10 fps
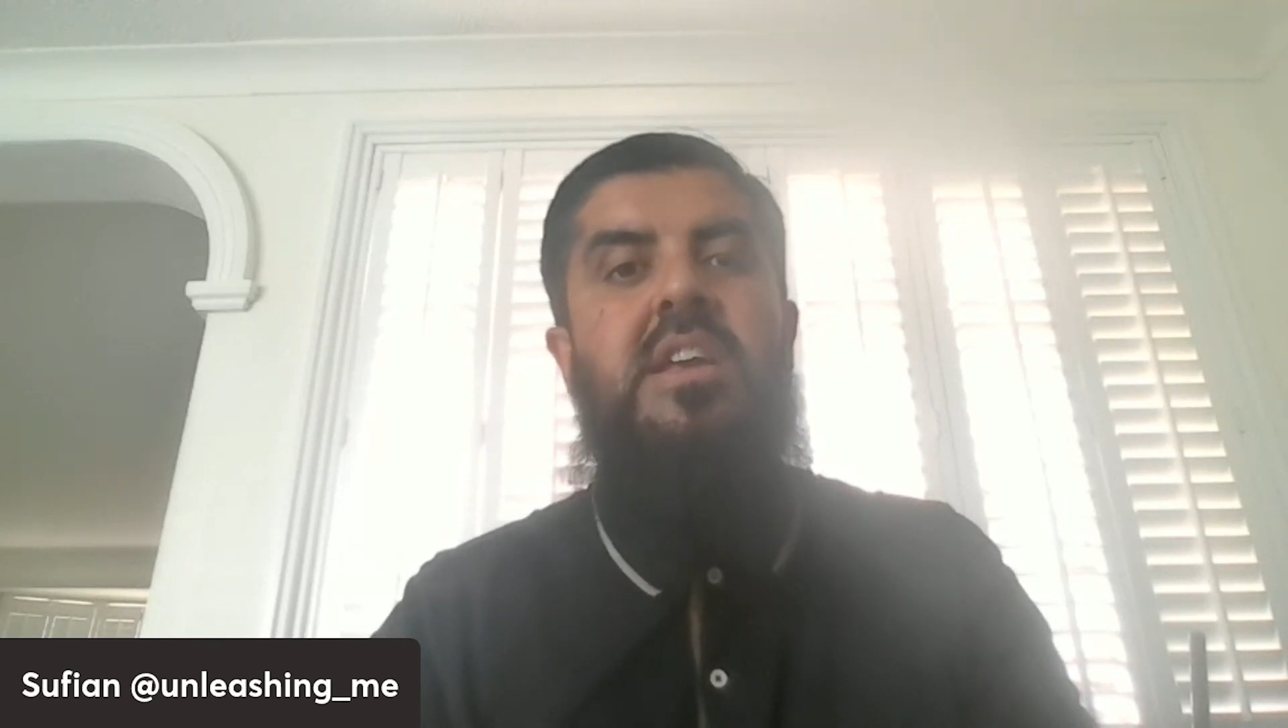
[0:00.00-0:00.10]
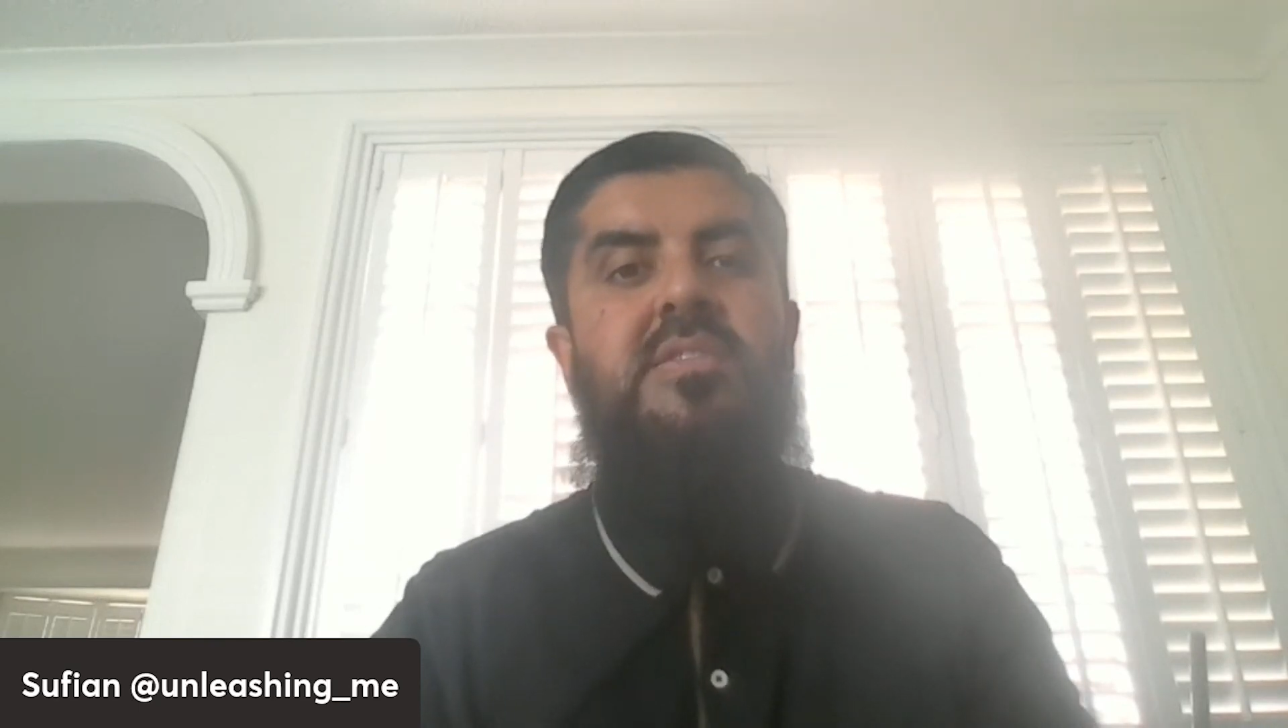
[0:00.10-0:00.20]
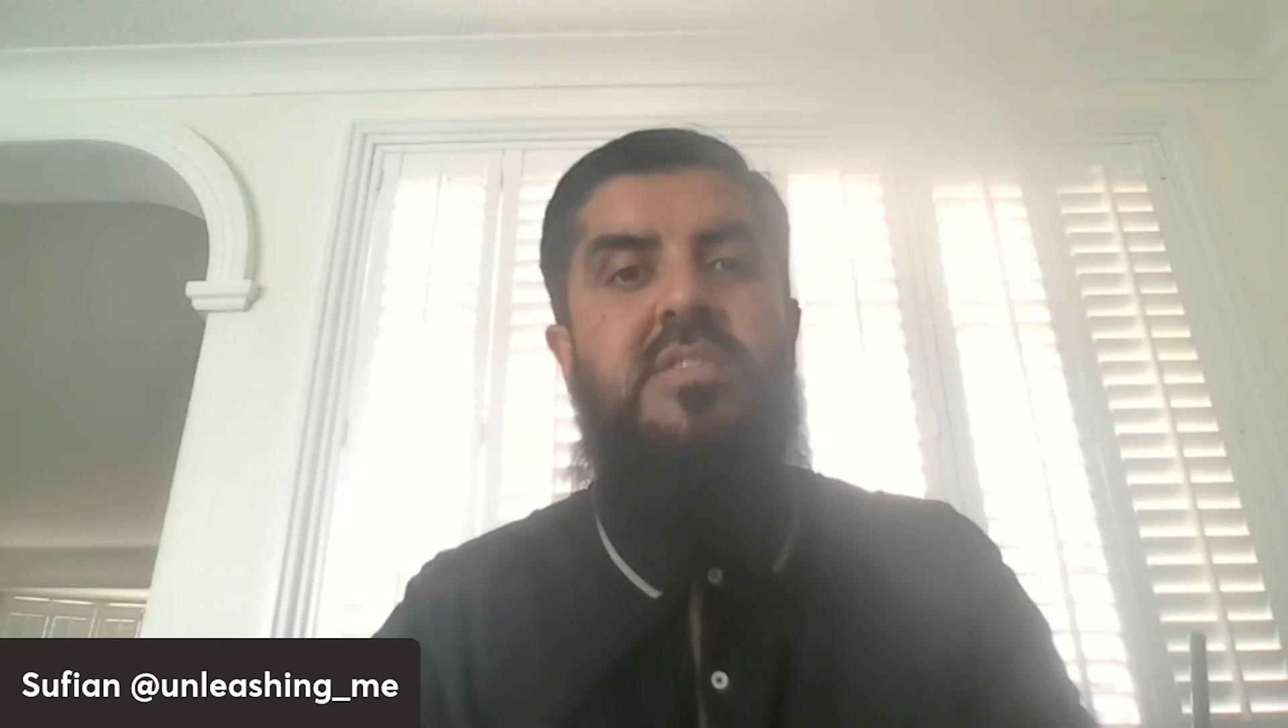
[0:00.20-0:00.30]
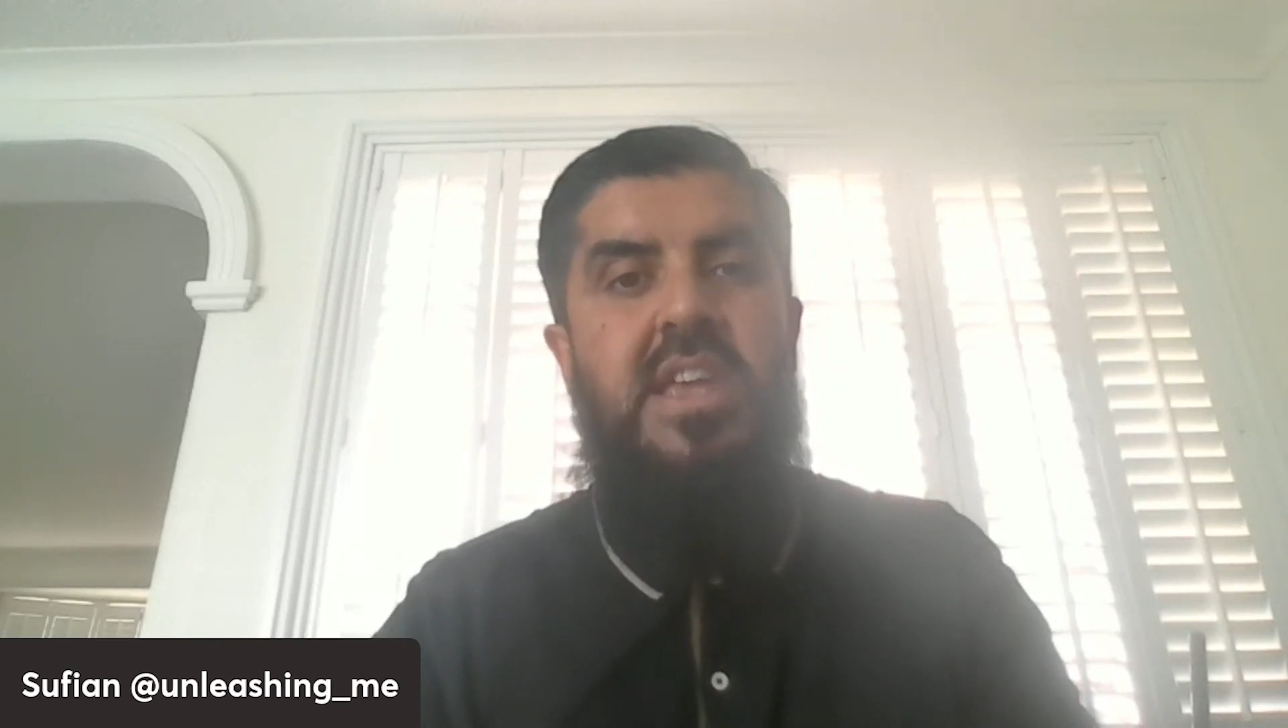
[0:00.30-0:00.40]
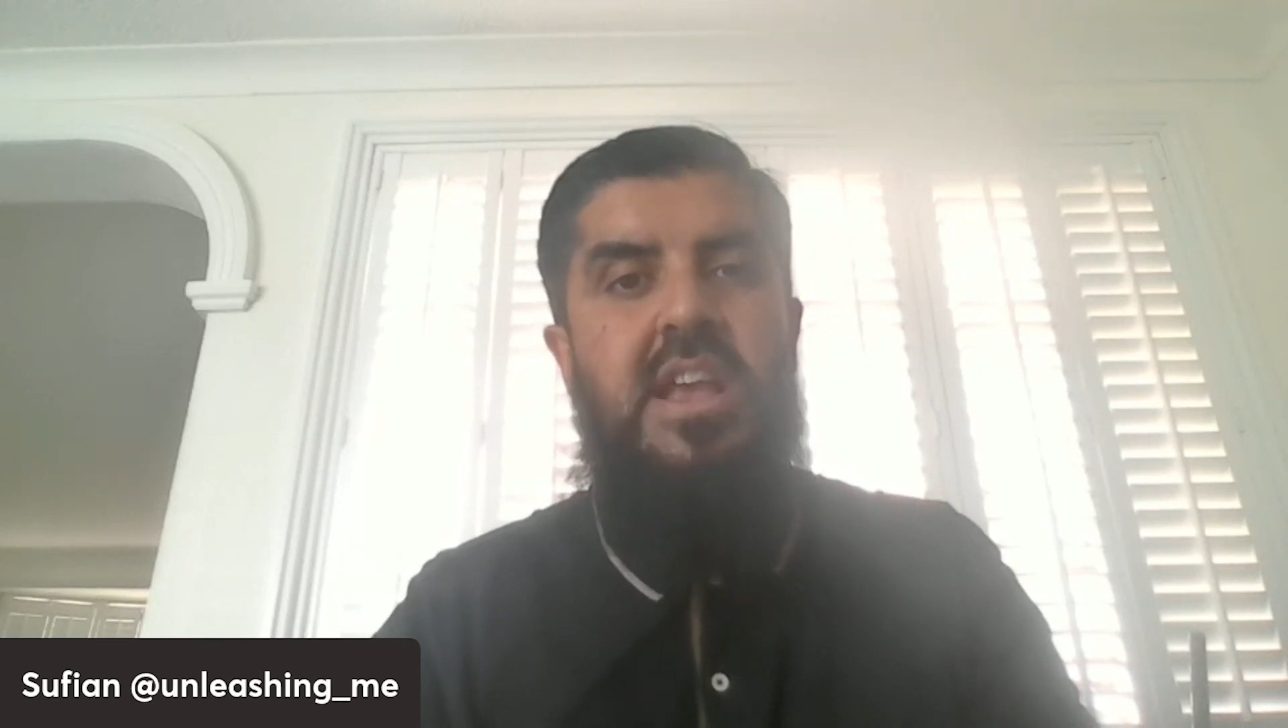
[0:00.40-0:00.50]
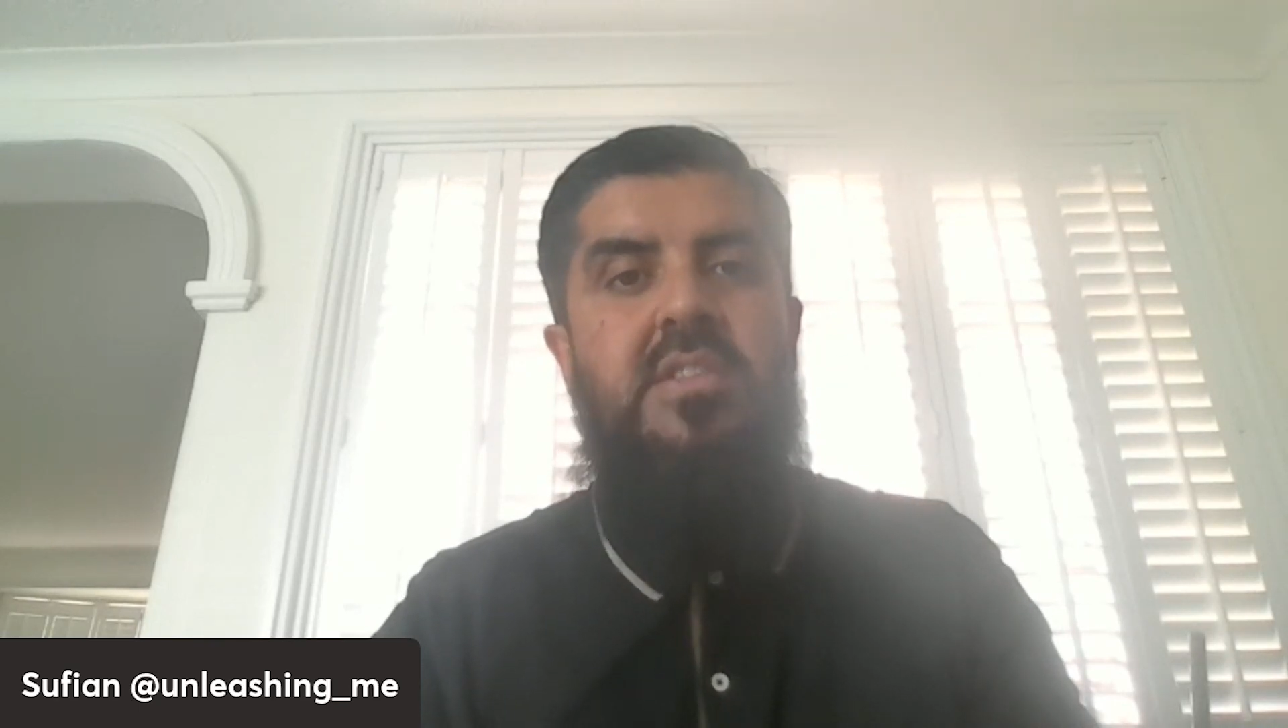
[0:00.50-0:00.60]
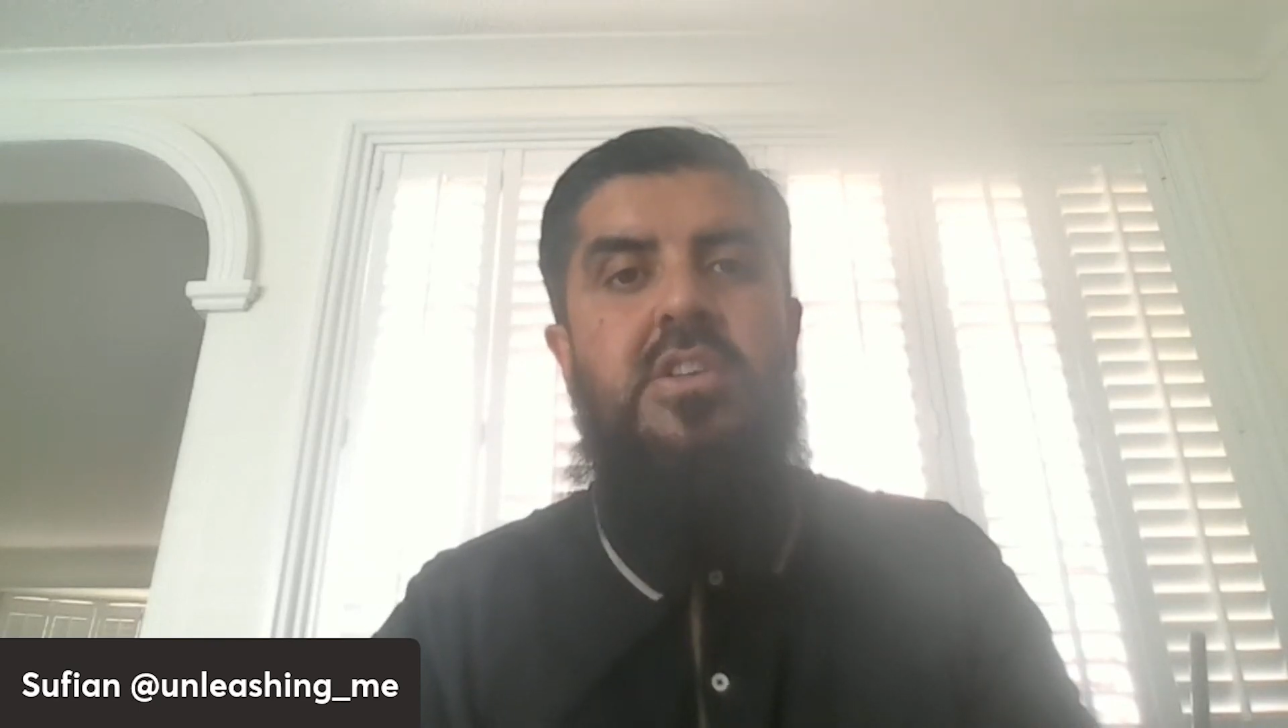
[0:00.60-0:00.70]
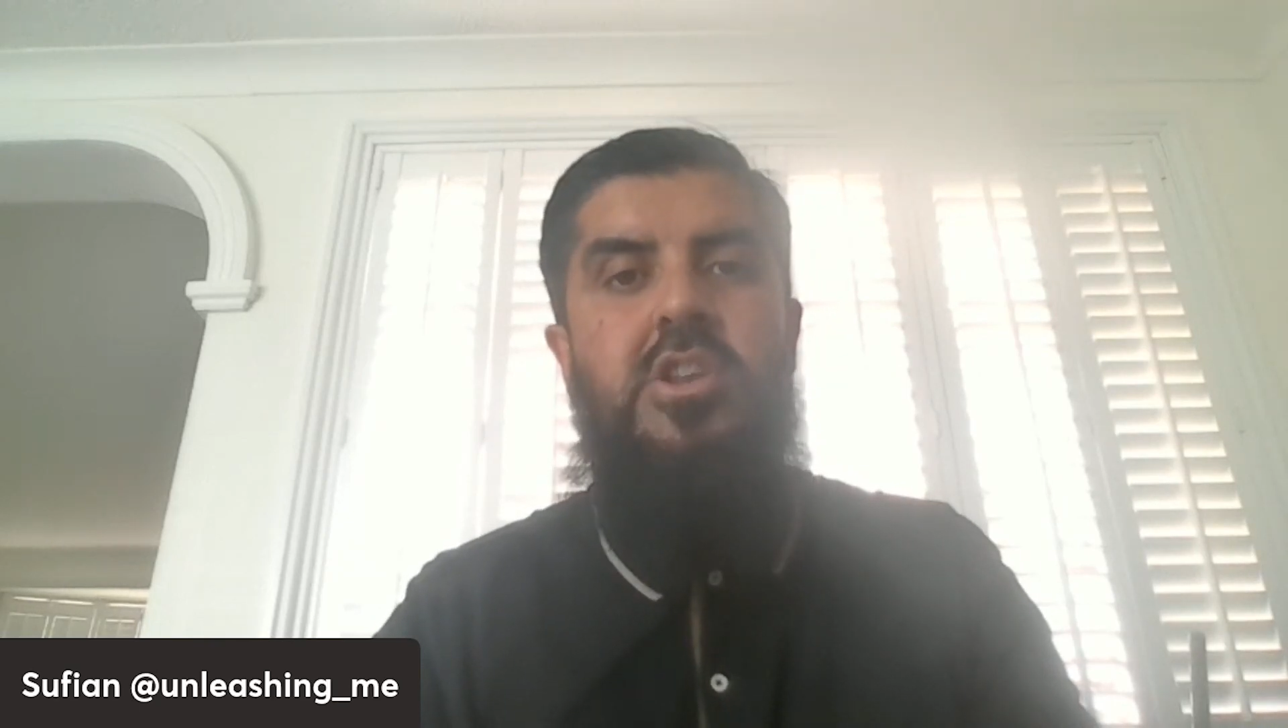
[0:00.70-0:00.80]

seeing the